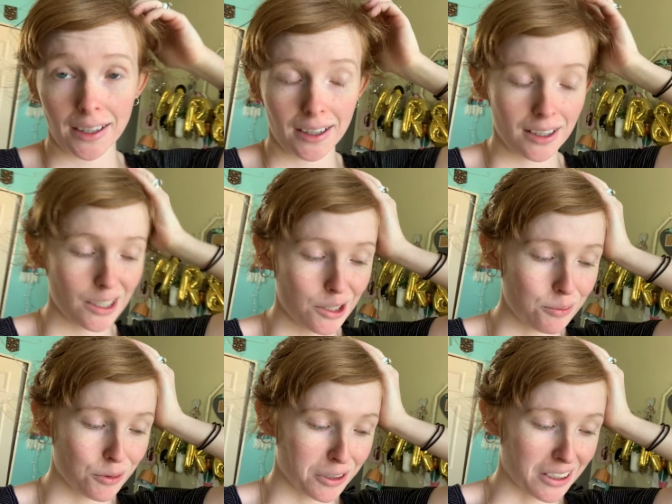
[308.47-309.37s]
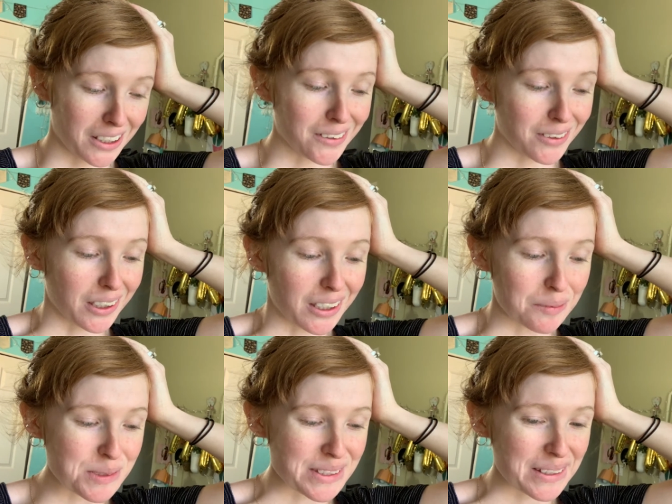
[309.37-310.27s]
I am really, really
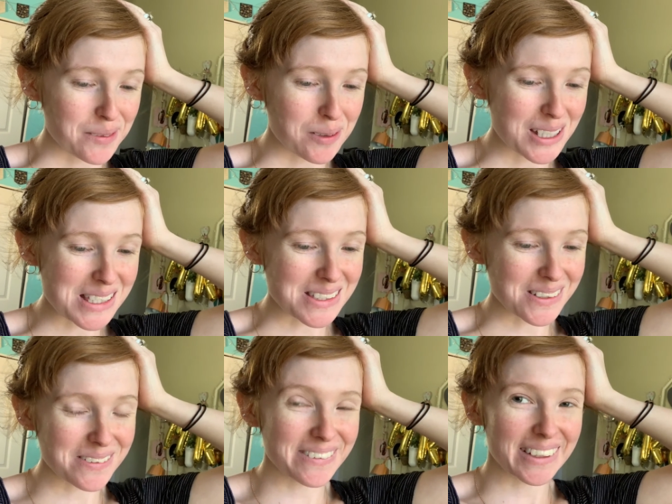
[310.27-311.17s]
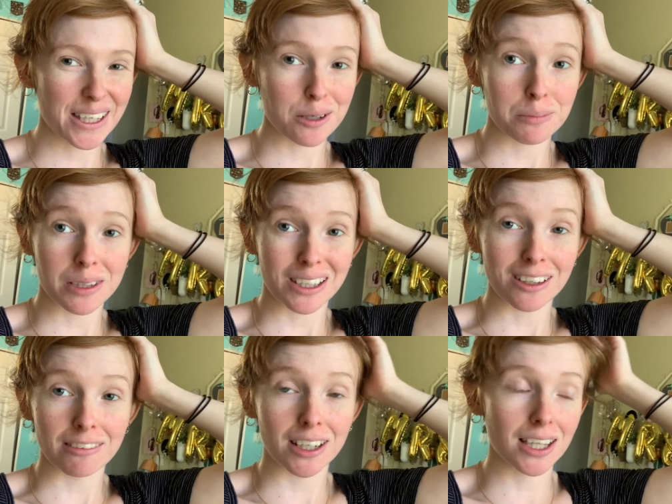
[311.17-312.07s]
upset at myself. I can't
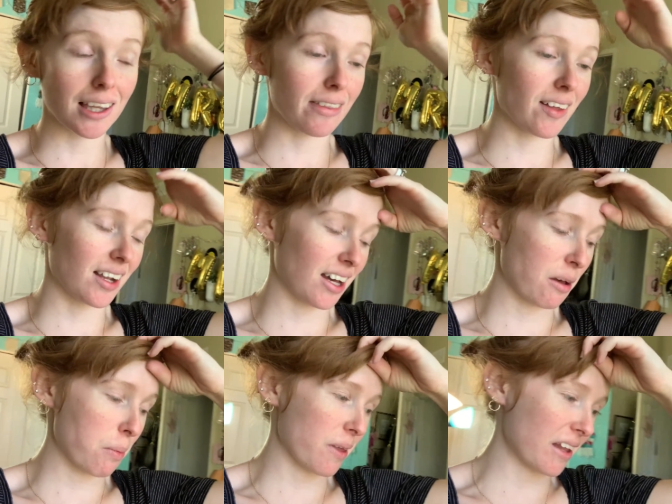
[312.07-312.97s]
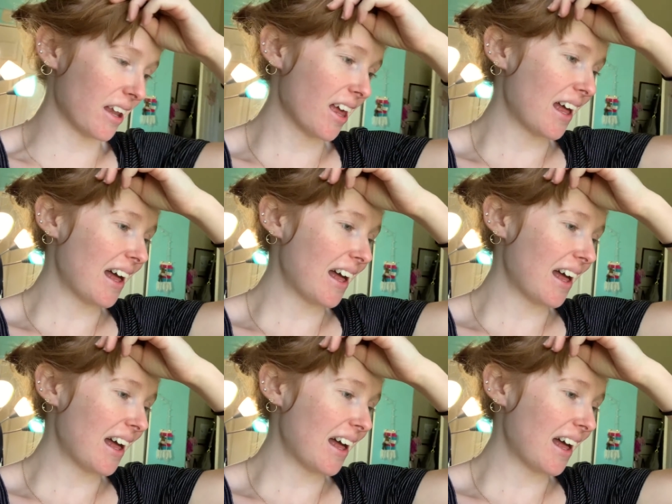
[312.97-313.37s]
believe I let that happen.